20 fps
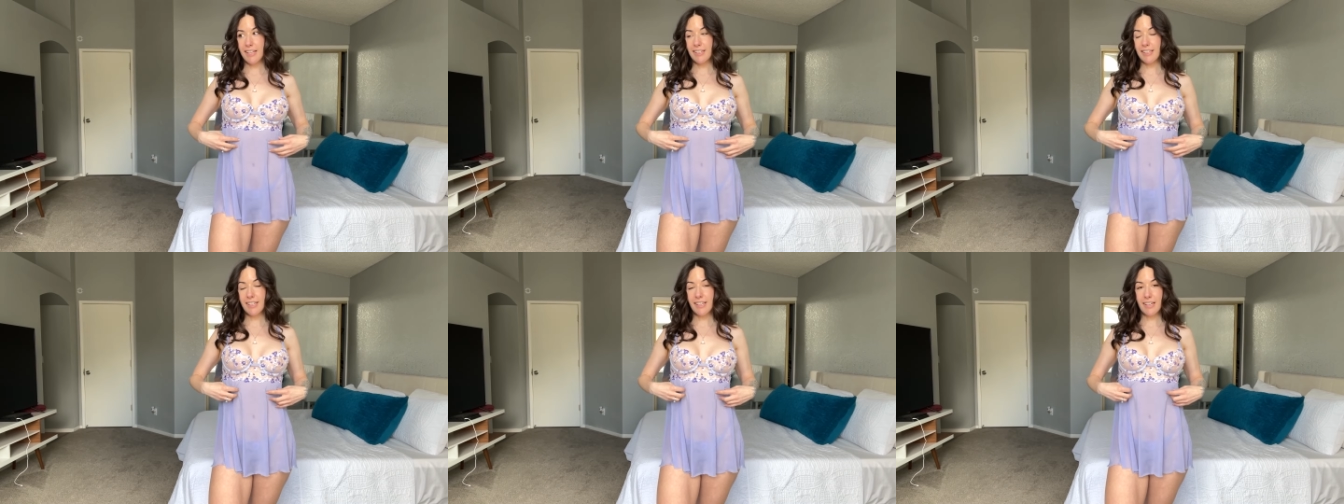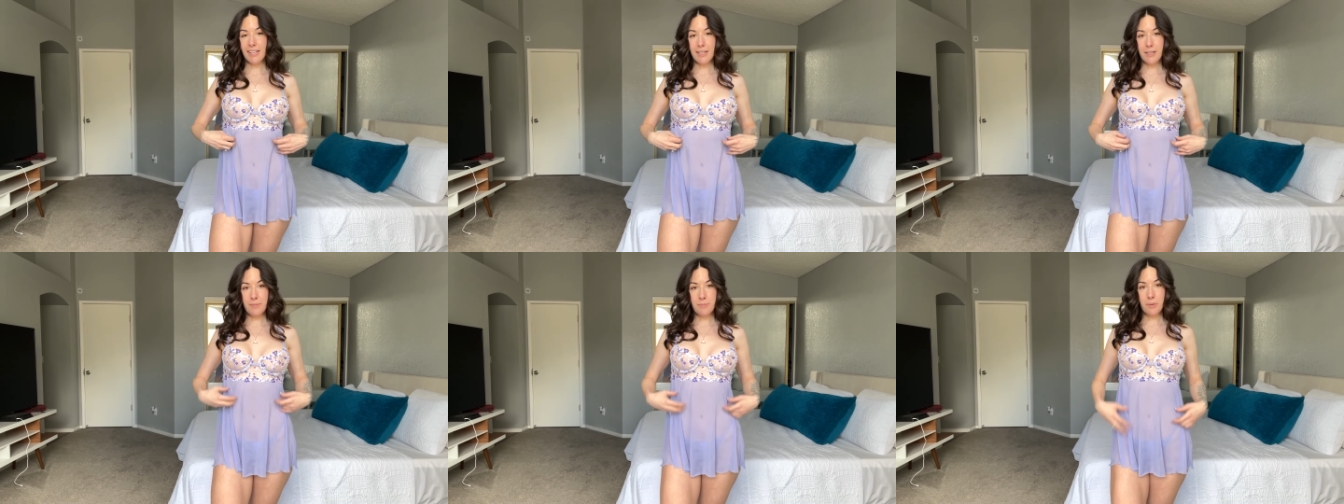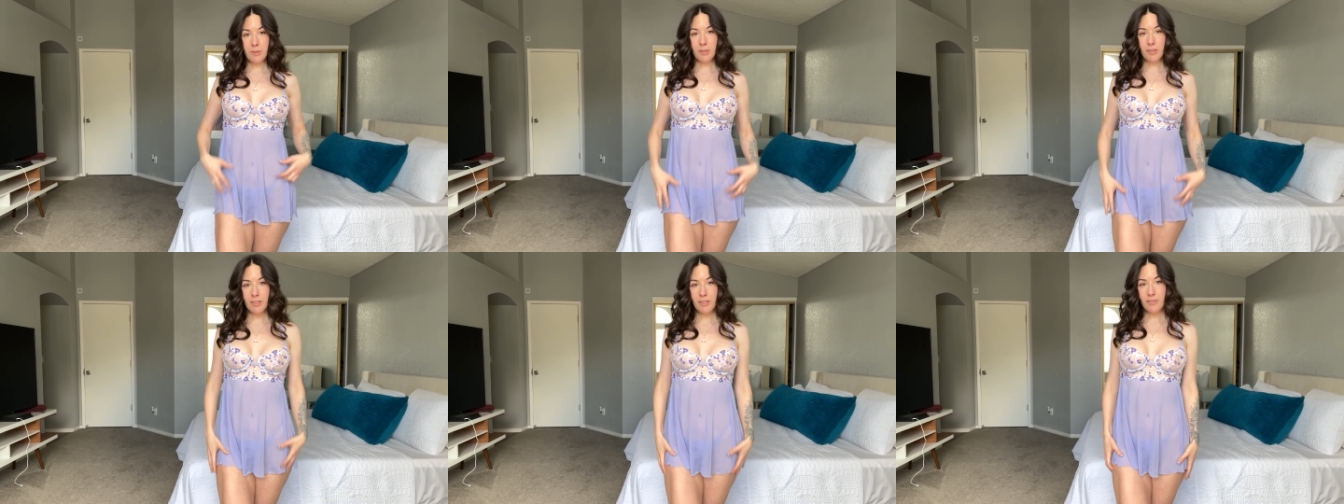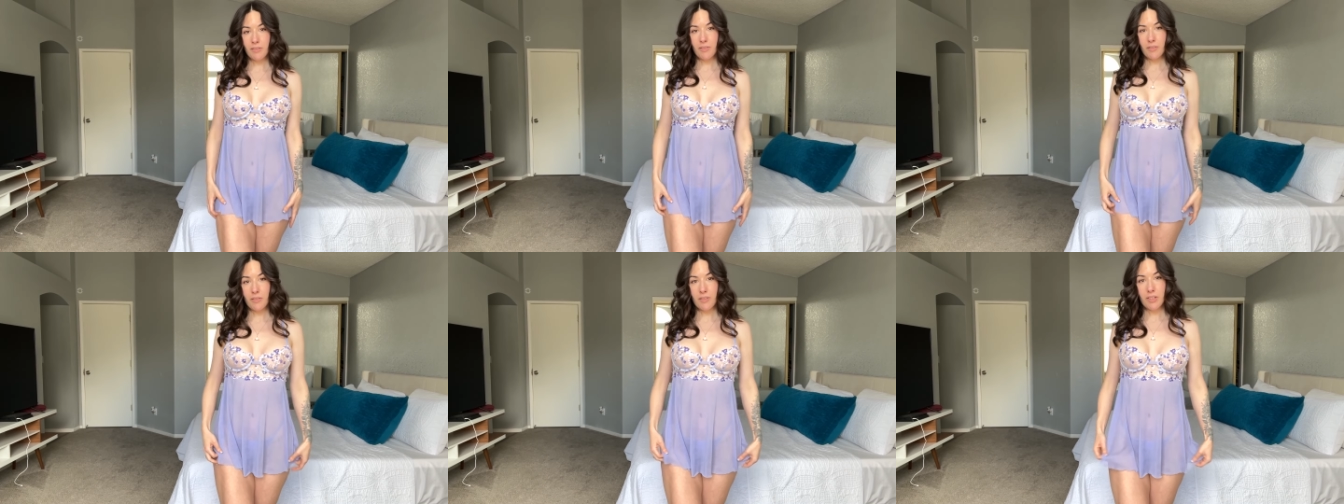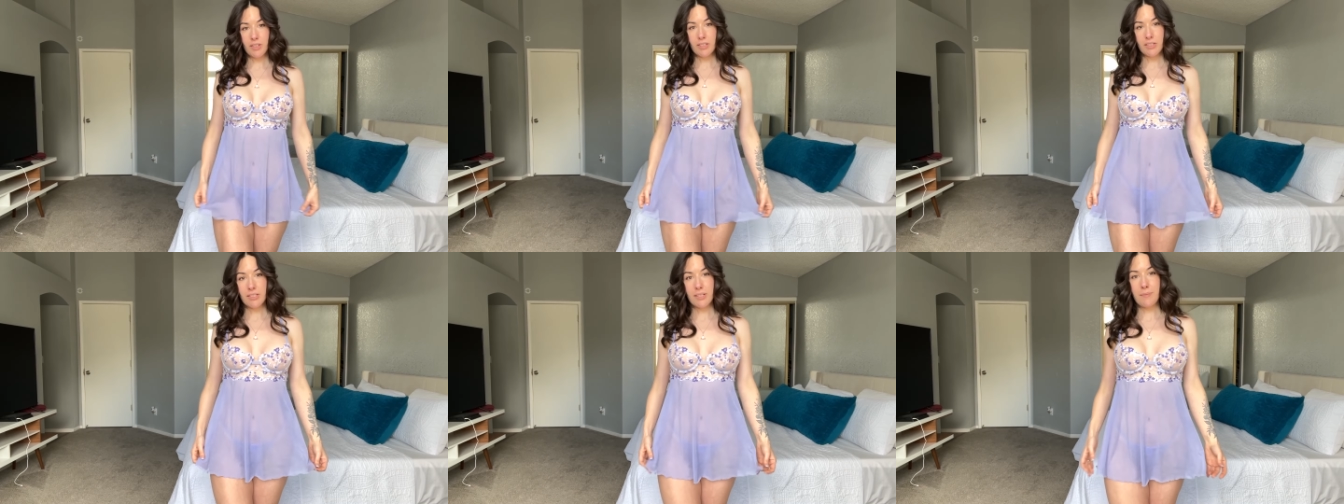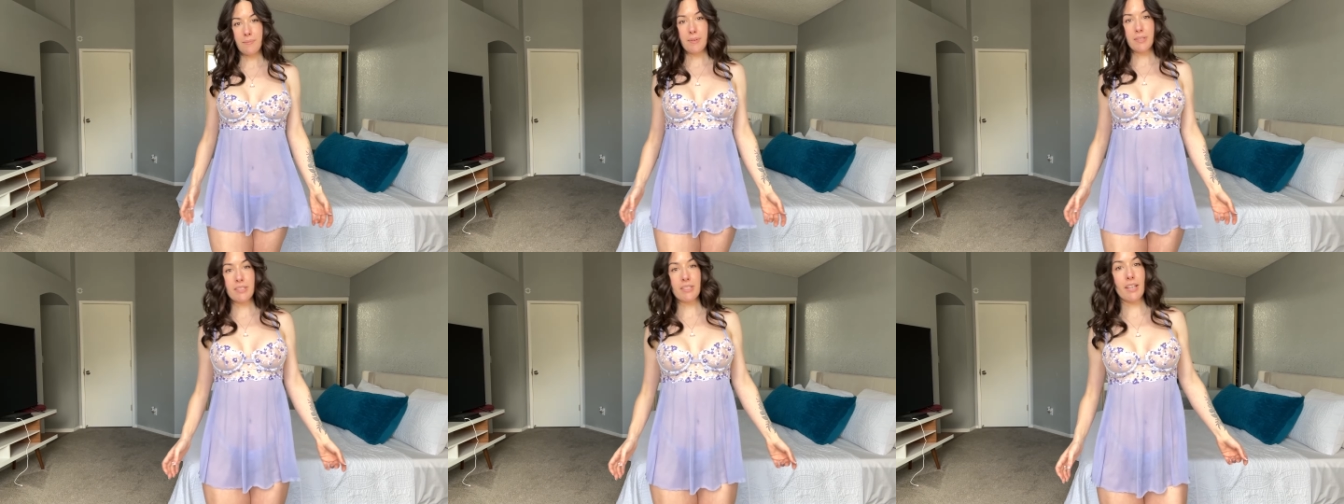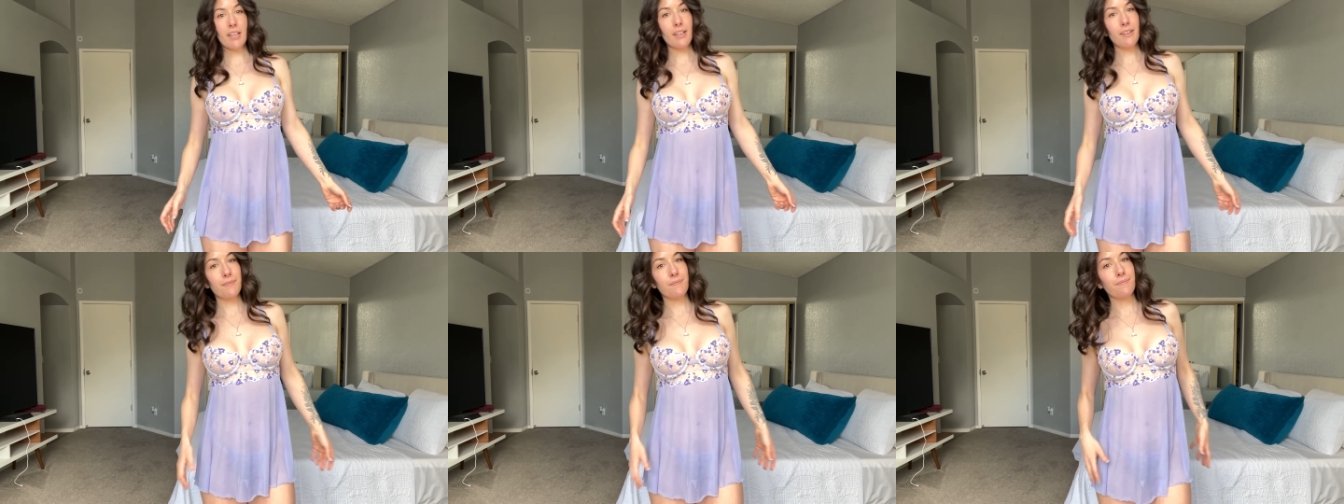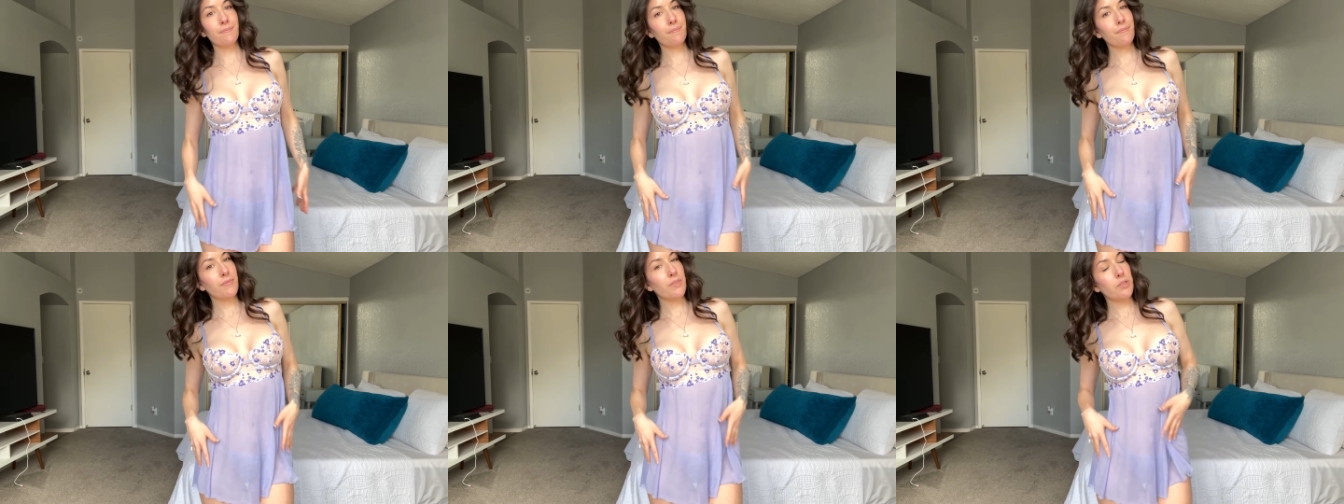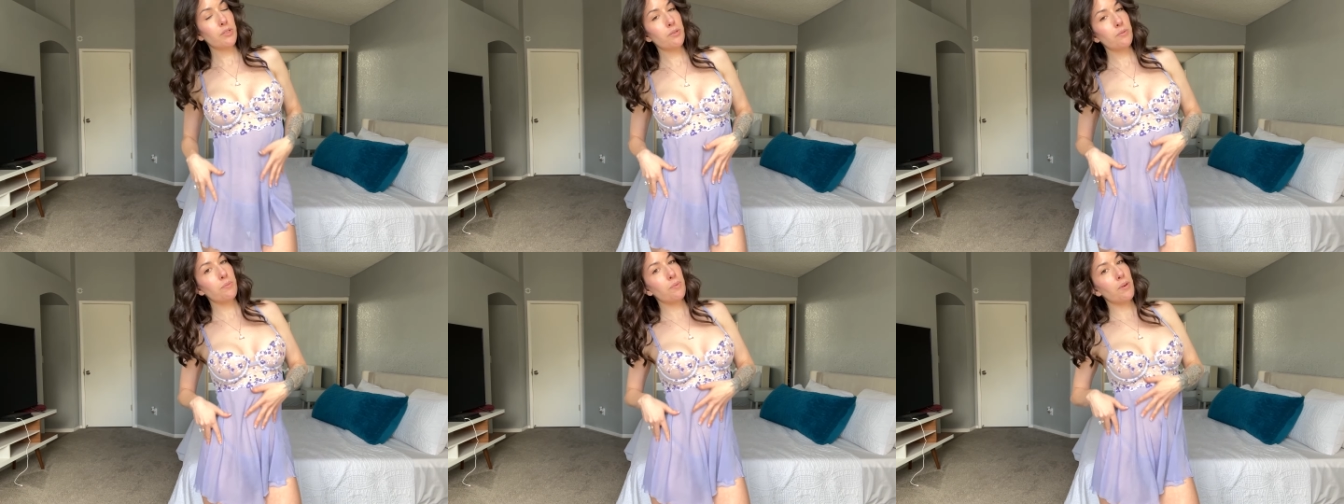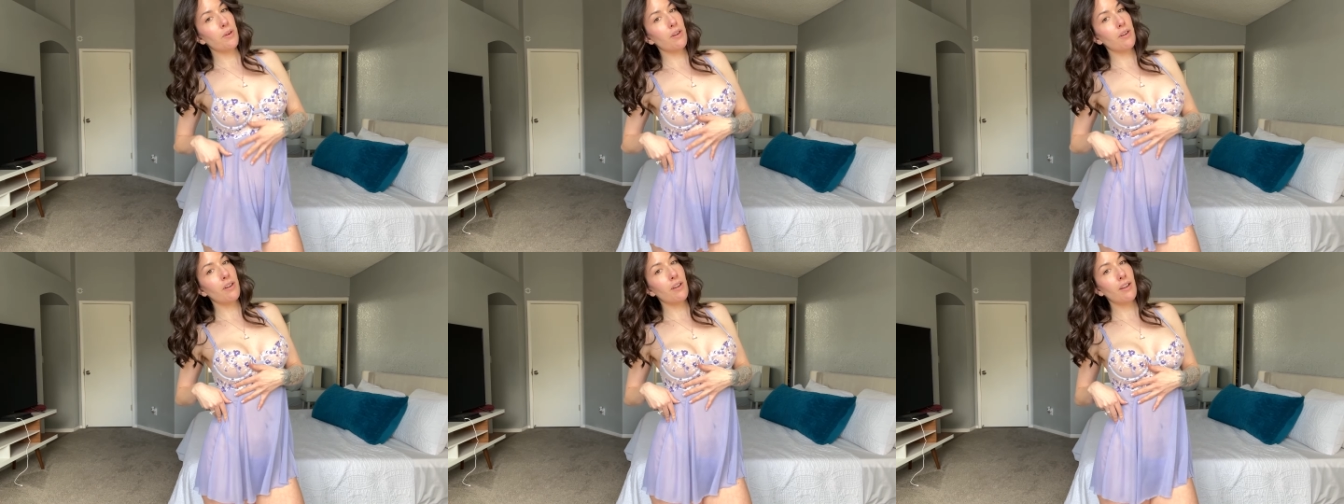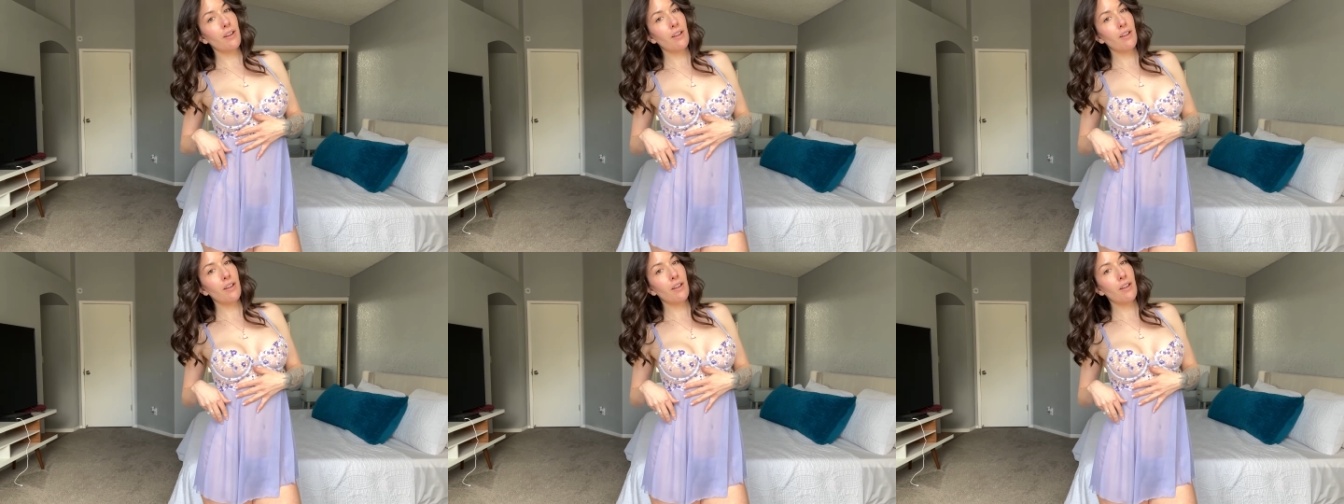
Like I can barely even feel this on my skin. Super,